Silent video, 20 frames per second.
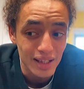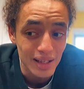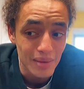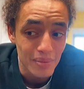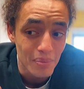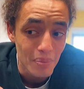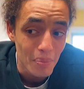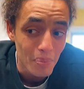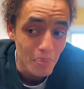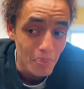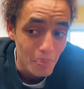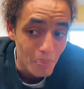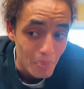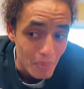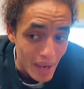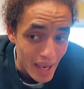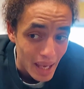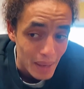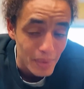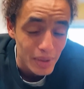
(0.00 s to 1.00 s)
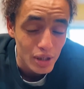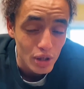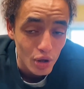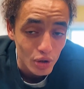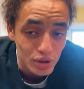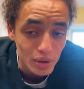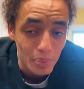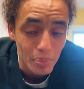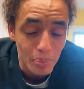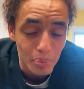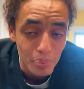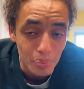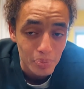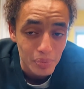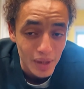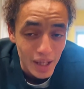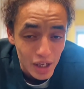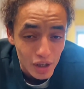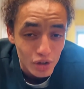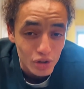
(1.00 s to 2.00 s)
and maybe knows a
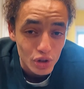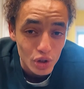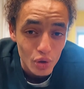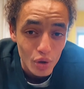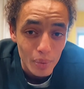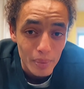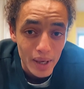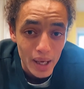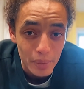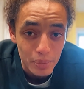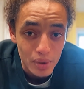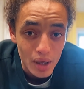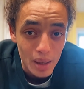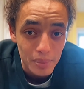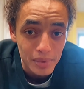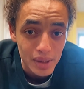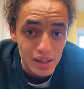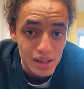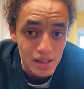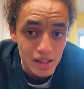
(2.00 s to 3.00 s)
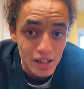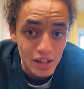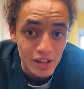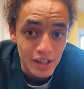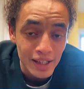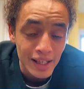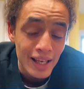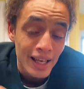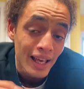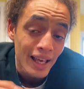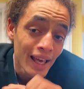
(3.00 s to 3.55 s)
thing or two about prompt engineering